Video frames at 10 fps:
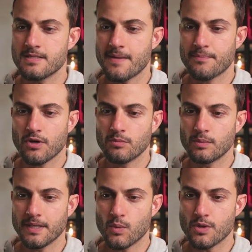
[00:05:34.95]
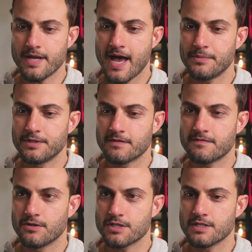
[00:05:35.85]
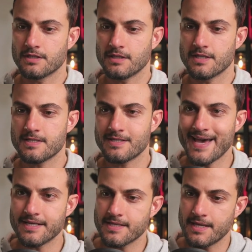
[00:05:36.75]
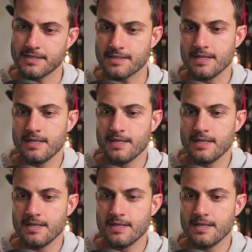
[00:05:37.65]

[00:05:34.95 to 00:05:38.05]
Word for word: that probably won't happen, unfortunately, as sad as that is.